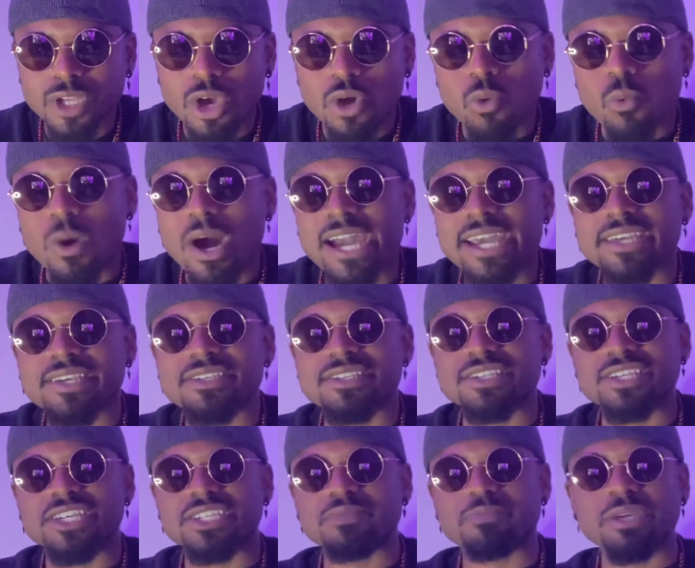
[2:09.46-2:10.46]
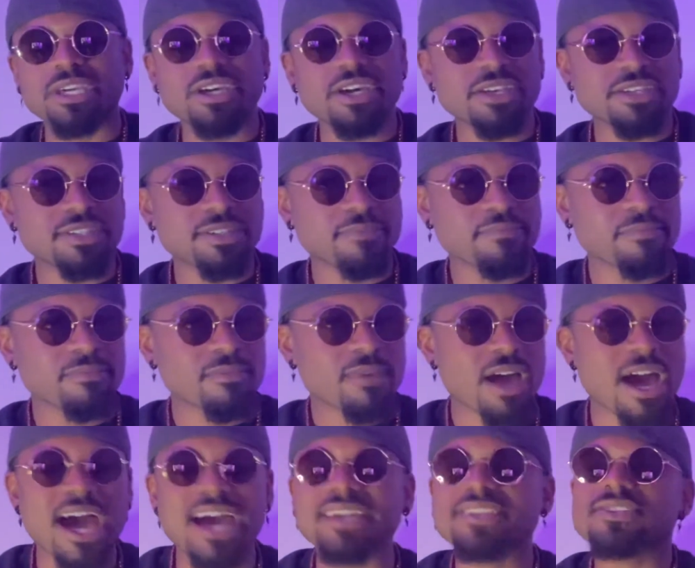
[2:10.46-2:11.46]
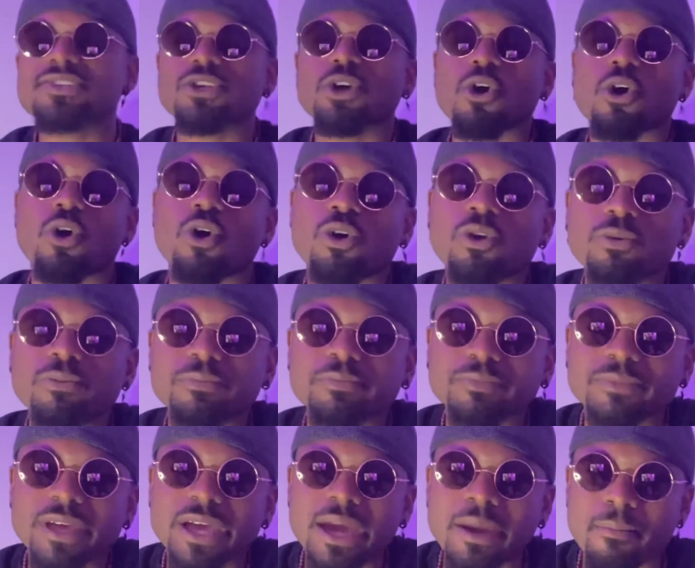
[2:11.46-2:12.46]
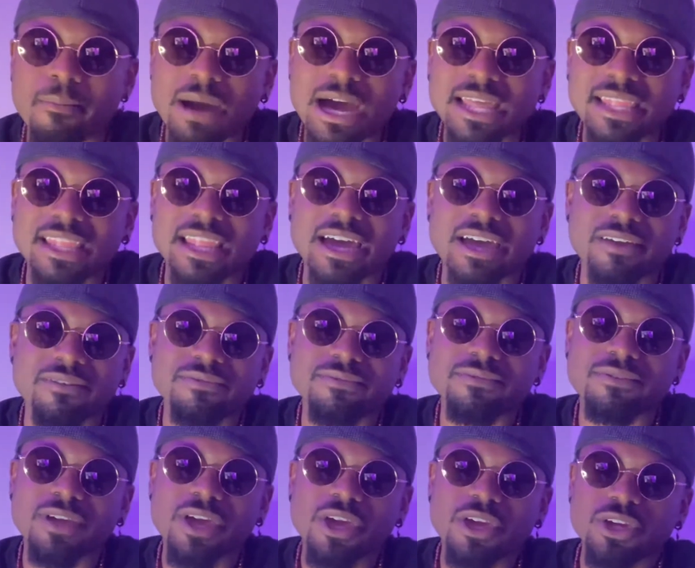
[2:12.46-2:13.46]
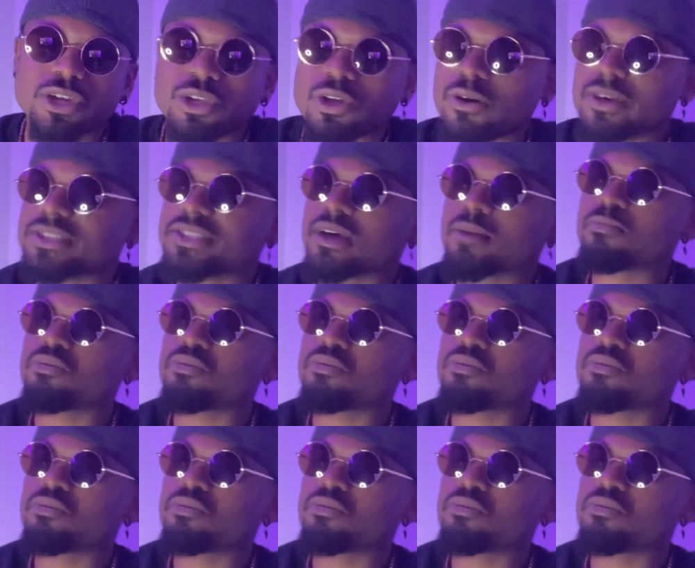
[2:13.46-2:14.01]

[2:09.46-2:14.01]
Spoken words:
Why is this? Because I saw in my life, you know, at some